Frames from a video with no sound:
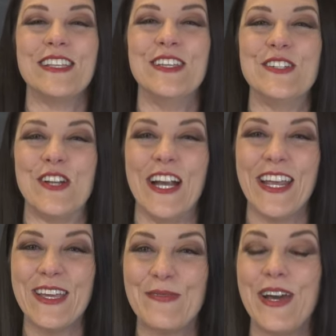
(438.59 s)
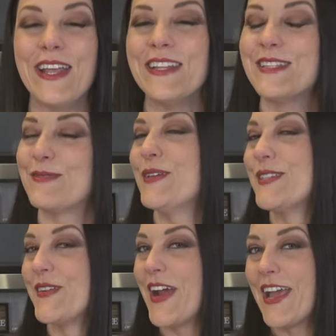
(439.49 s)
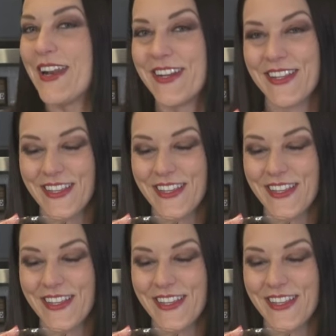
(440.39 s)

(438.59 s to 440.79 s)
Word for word: of the drink, but it smells great.